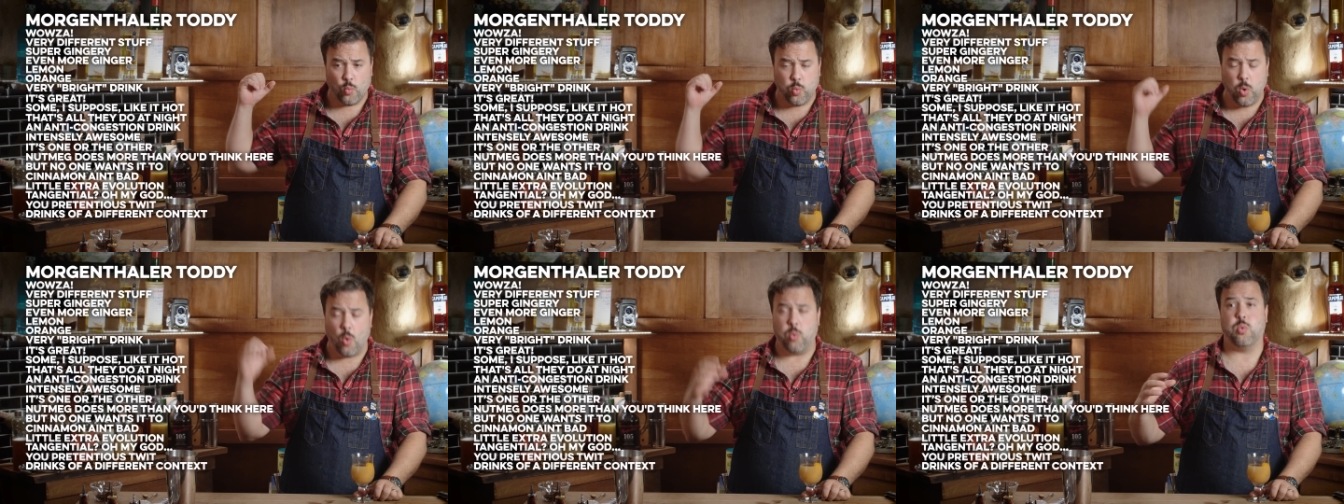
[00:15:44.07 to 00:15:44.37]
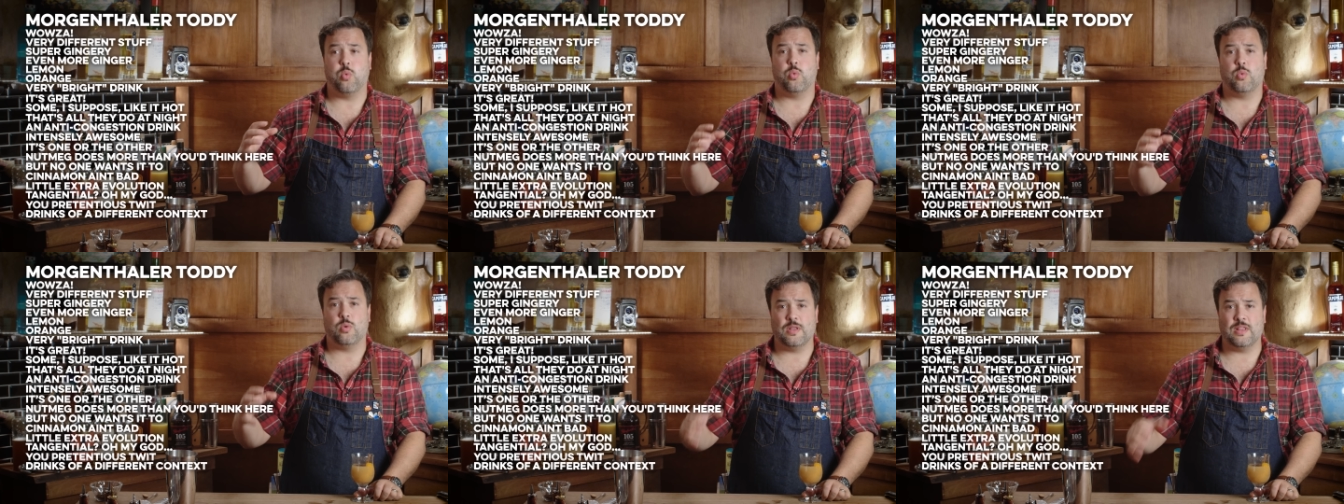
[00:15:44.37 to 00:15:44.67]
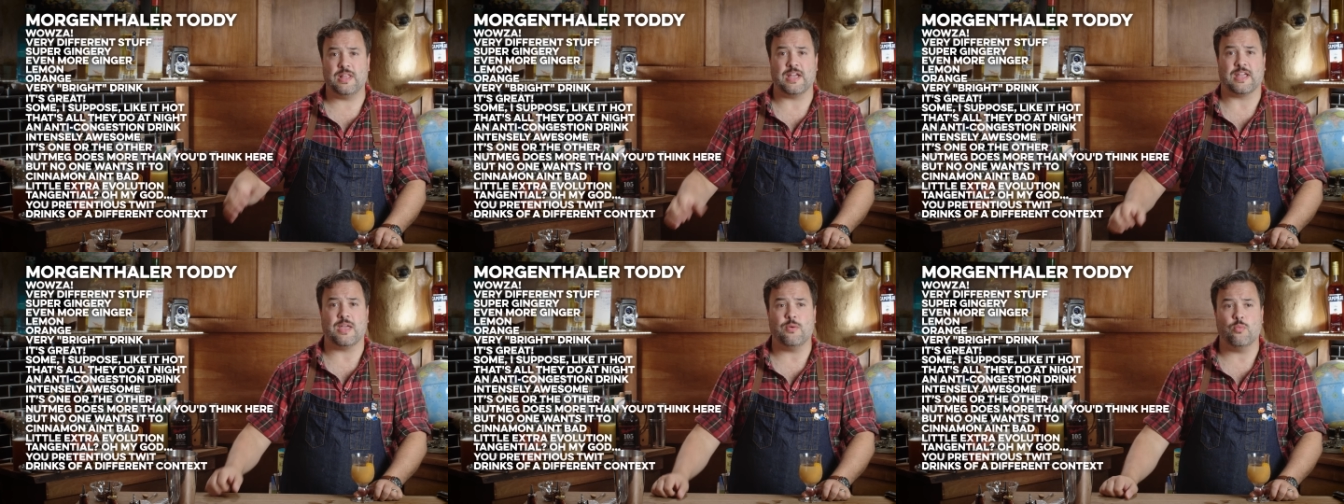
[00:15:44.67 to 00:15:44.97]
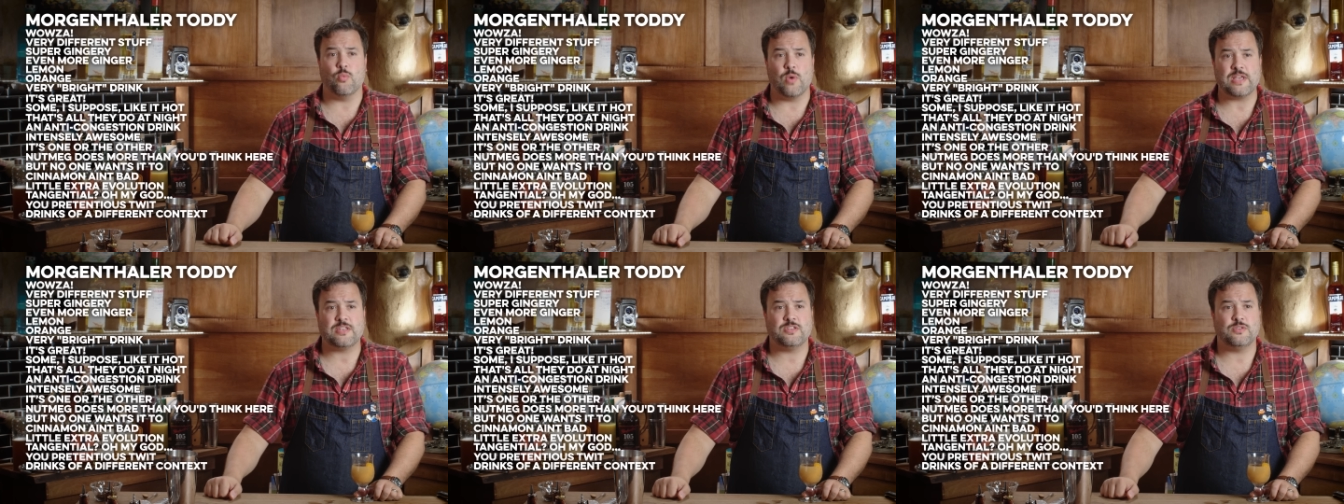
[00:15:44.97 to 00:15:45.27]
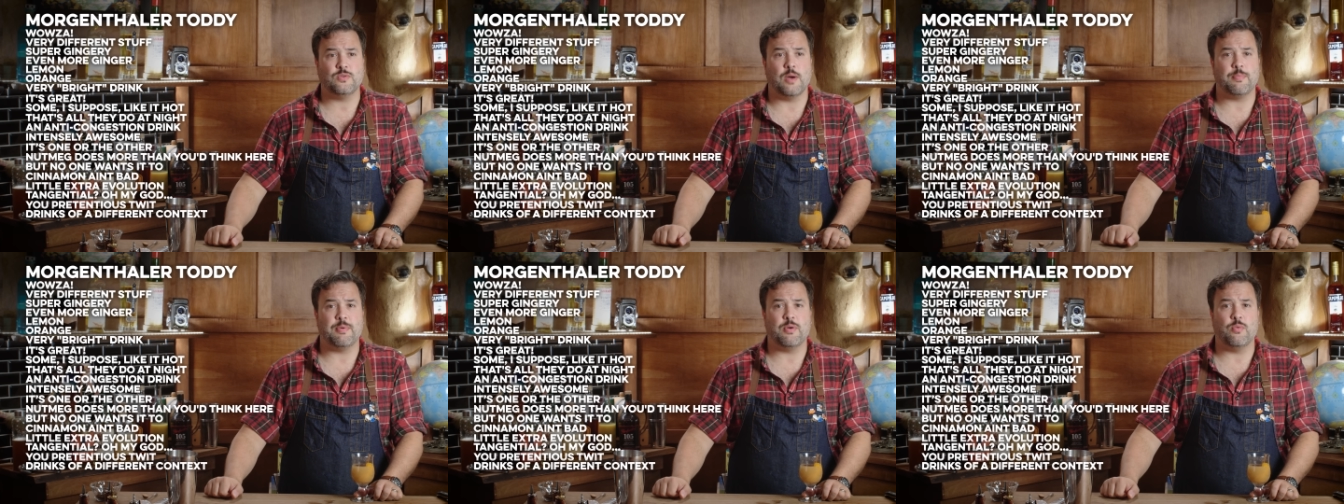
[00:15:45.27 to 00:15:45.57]
whoop, like it
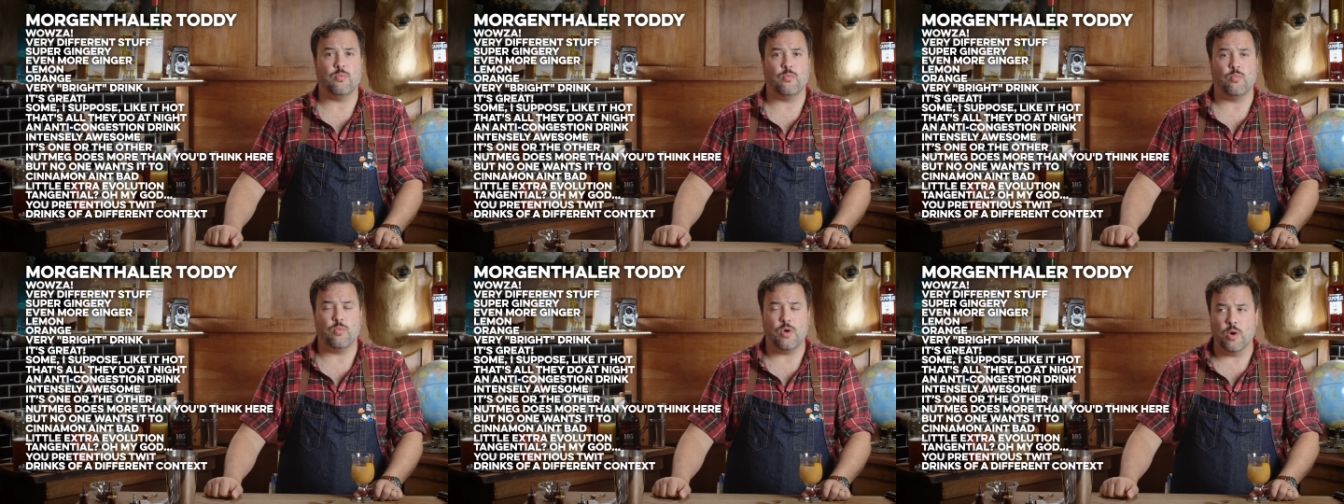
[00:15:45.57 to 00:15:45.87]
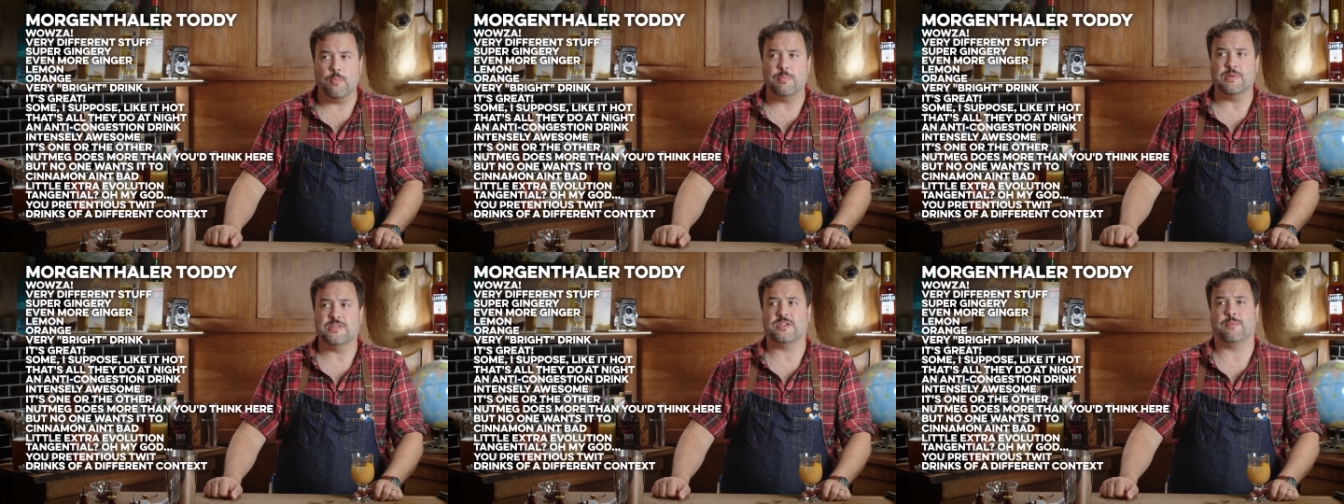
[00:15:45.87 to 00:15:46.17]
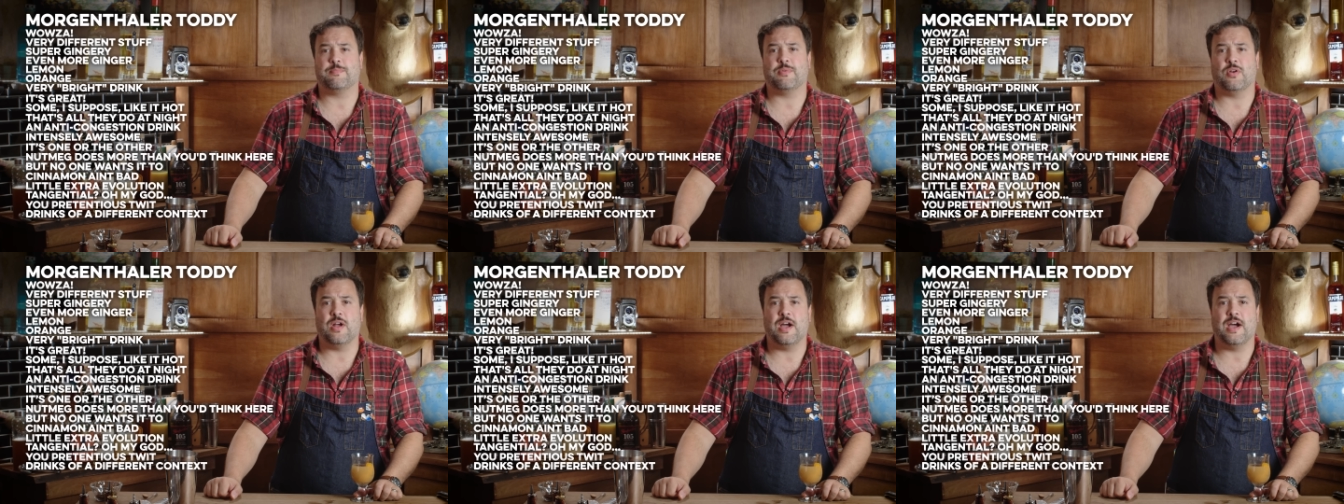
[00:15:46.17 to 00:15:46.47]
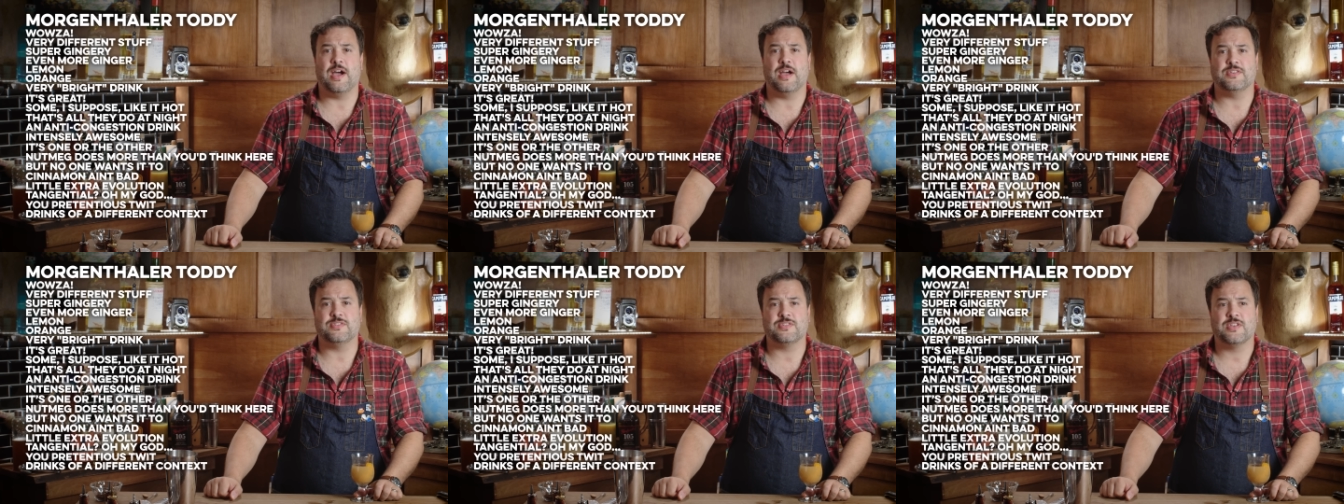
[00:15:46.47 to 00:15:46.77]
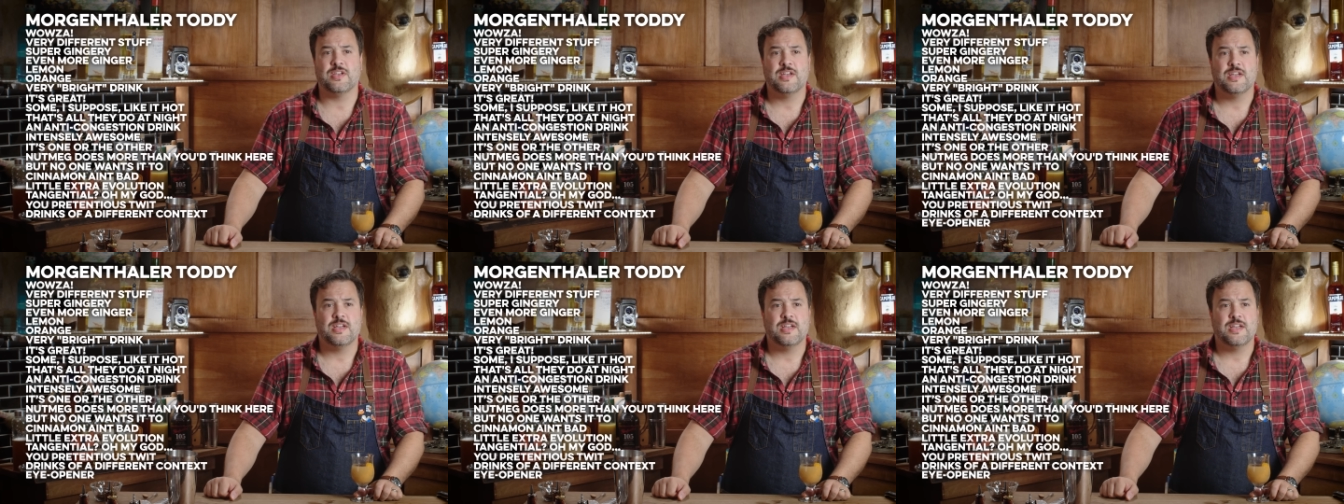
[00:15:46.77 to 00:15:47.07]
wakes you up, it opens up your eyes.